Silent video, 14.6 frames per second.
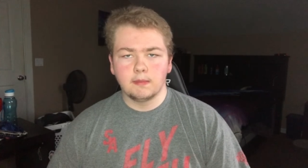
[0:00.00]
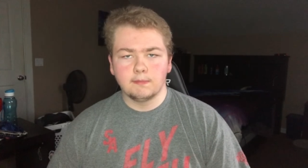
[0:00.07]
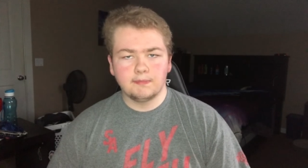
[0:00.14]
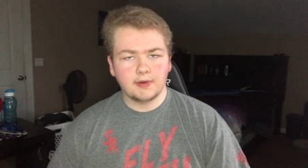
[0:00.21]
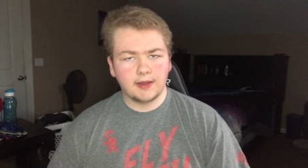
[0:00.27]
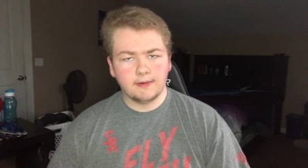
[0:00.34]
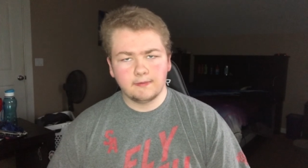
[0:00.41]

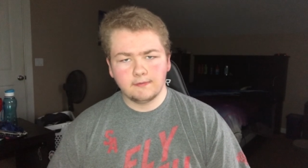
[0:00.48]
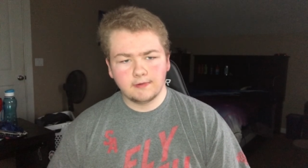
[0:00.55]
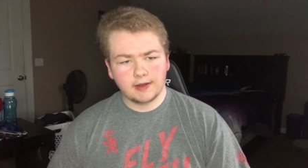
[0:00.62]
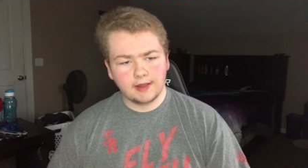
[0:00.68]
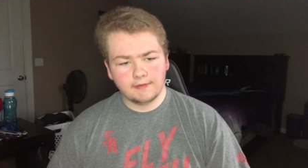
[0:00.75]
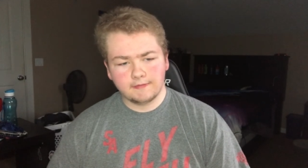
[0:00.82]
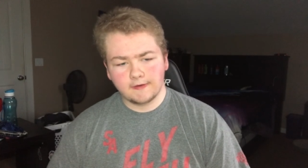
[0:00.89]
But,
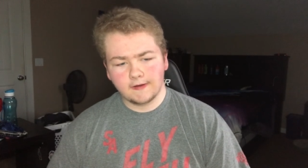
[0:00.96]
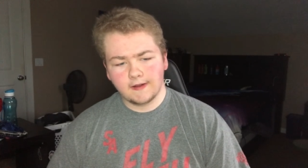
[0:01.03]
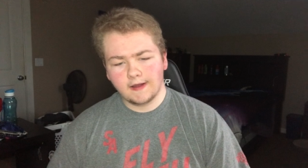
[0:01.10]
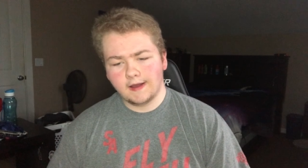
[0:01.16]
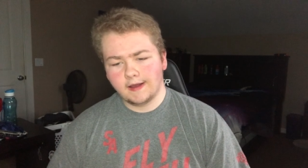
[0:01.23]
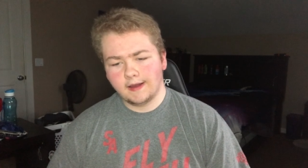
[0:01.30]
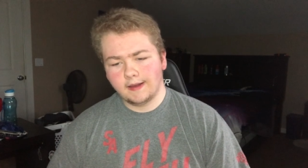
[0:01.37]
whatever,
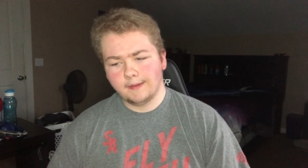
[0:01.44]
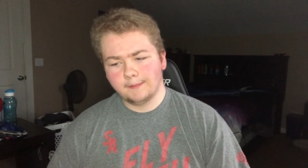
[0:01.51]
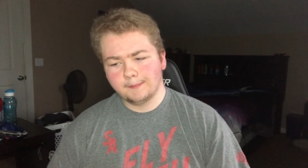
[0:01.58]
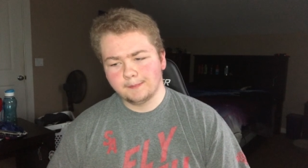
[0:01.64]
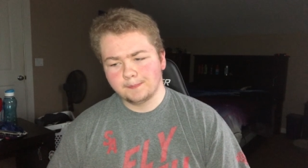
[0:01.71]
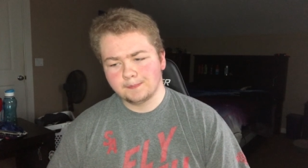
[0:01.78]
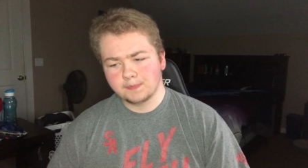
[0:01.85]

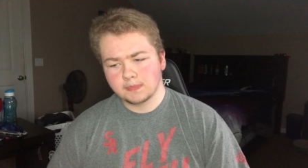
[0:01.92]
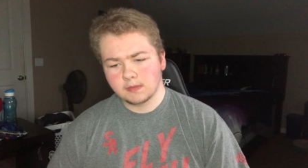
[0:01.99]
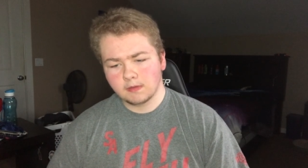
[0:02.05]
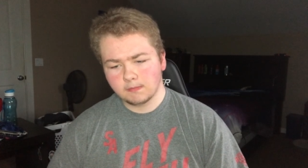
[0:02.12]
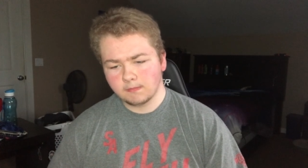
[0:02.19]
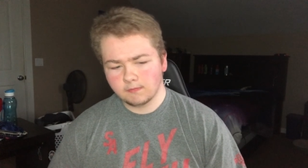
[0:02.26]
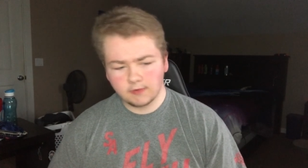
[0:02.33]
um,
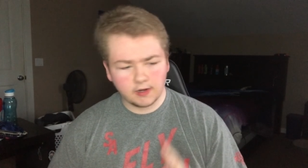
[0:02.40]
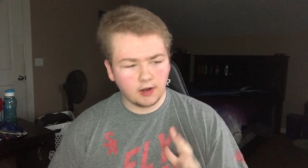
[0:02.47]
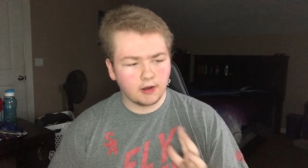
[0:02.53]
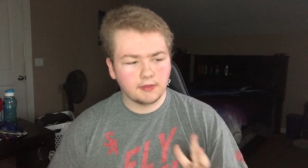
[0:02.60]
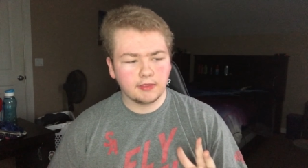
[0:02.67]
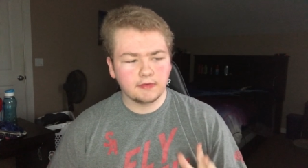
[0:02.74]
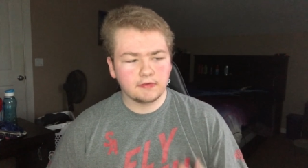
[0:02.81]

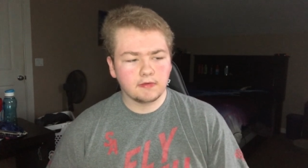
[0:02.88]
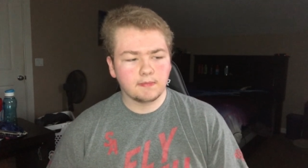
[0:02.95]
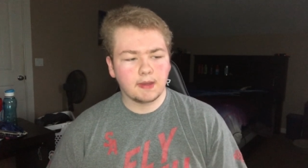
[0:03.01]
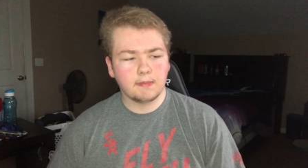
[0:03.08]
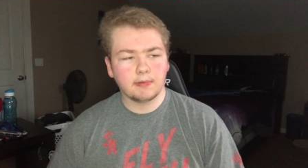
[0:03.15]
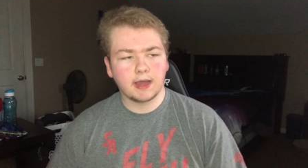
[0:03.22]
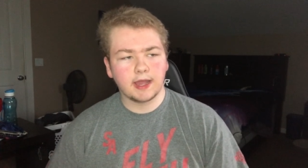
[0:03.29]
regardless of
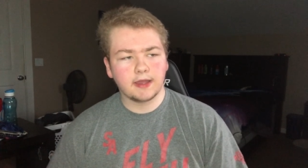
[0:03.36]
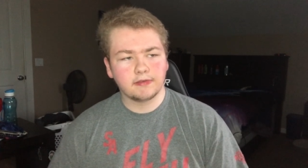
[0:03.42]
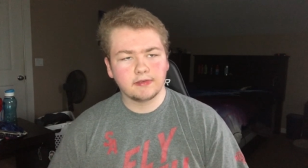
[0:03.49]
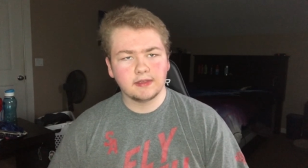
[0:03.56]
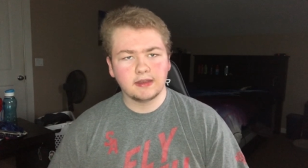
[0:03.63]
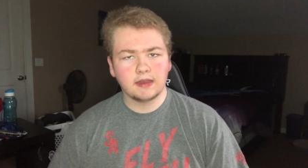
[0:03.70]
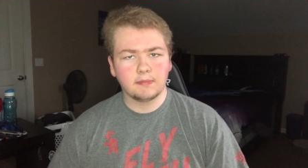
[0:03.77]
my bias,
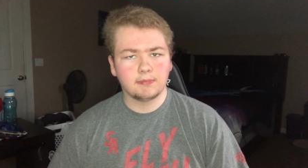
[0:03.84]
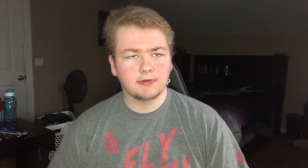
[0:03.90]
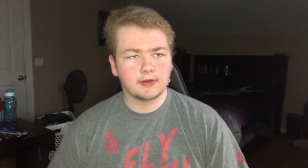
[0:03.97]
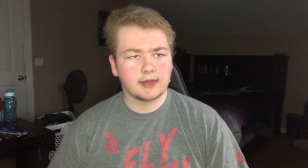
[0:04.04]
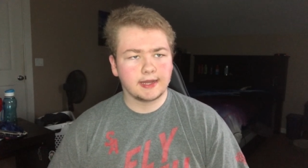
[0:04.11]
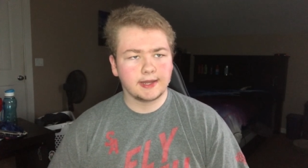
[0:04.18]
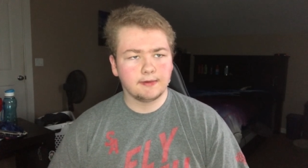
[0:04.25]
he did
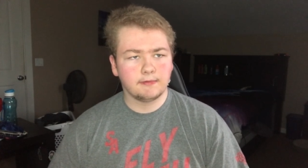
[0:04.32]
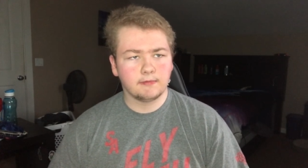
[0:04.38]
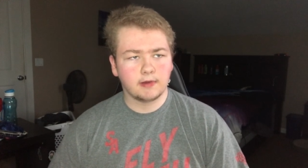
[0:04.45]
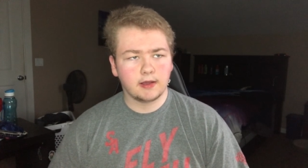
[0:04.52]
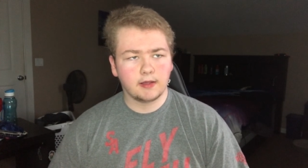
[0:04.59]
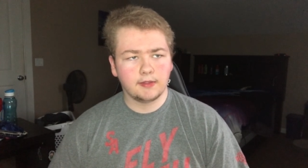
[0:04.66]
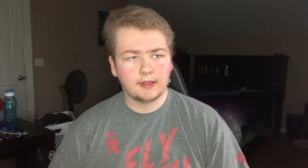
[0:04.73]
pretty
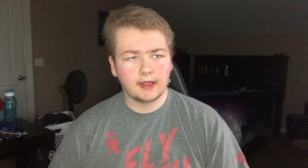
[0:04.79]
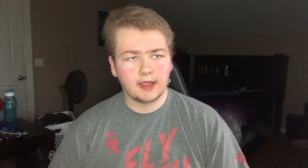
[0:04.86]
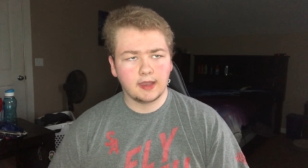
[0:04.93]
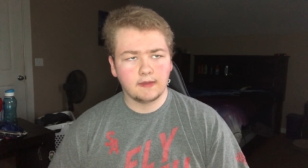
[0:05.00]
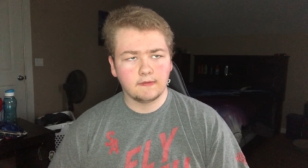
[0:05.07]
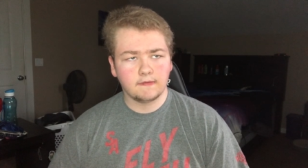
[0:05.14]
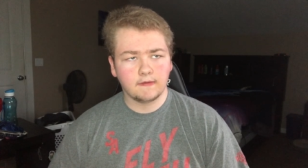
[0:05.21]
well
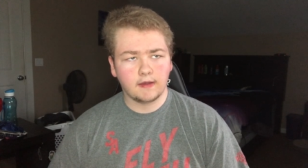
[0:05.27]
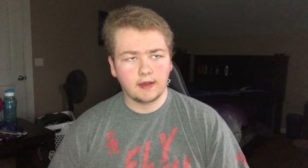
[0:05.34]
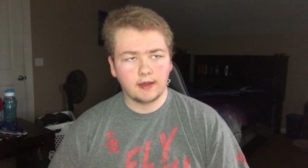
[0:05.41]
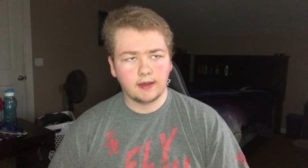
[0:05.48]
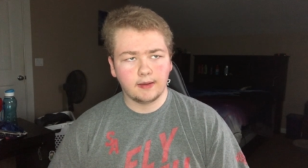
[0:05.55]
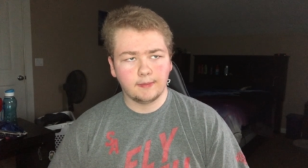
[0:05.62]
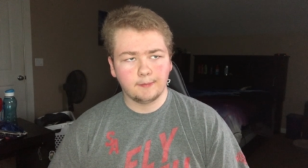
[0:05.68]
and,
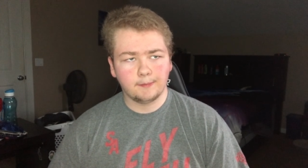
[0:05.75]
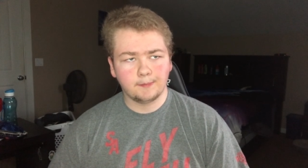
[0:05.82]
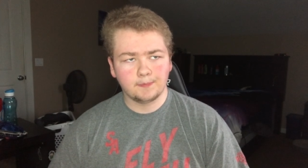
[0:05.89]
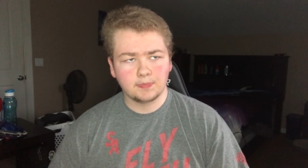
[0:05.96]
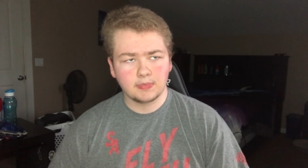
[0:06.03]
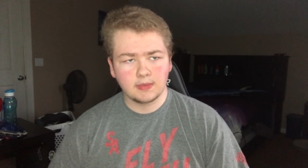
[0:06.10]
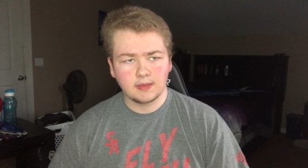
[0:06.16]
um,
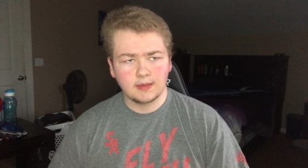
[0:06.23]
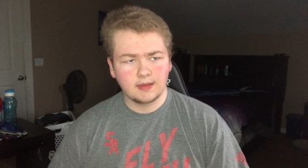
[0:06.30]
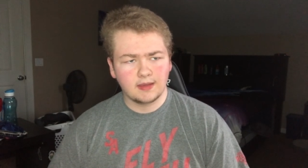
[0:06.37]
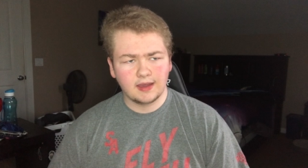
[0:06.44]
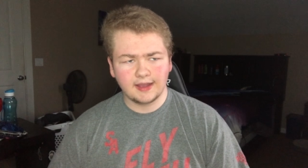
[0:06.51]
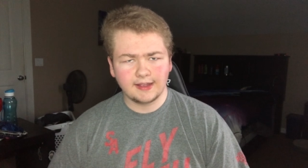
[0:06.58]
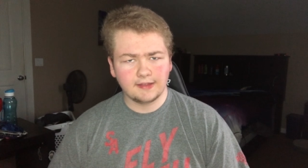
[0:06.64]

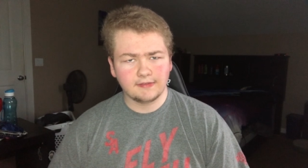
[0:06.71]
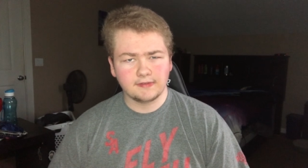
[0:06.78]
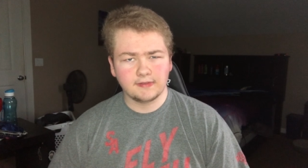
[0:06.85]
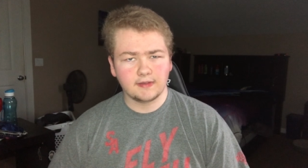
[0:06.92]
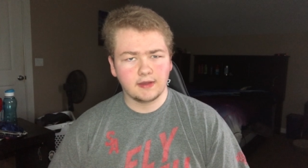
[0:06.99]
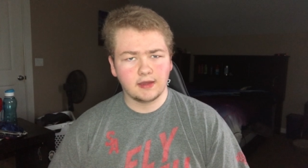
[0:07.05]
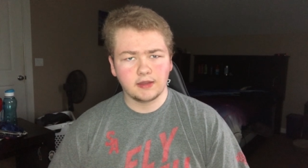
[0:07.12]
against
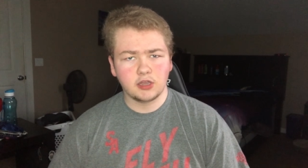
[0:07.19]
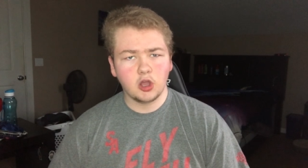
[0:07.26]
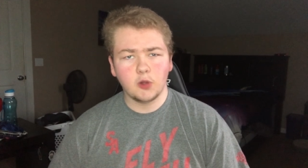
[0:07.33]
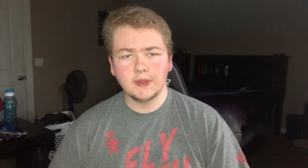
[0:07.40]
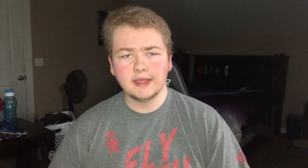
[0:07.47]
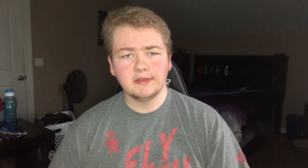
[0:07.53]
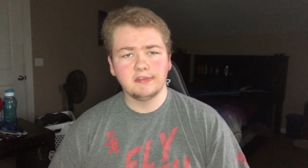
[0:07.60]
uh,
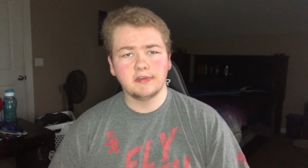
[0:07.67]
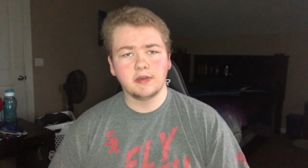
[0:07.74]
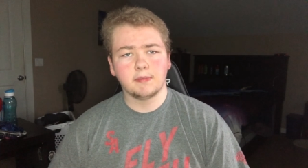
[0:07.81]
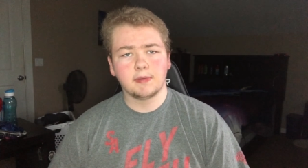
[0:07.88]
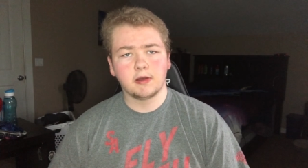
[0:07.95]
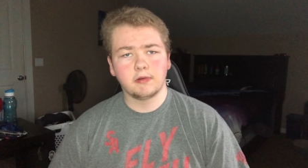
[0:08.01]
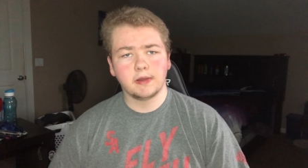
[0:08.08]
no easy
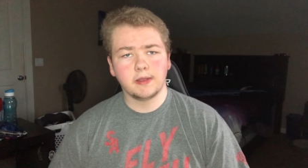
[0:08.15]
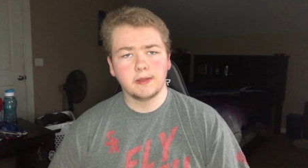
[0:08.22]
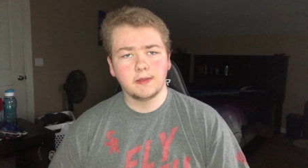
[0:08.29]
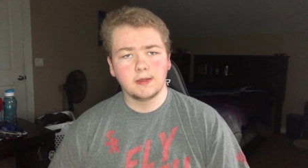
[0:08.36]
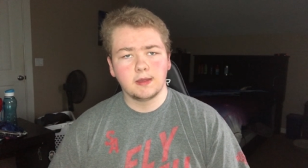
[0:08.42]
opponent.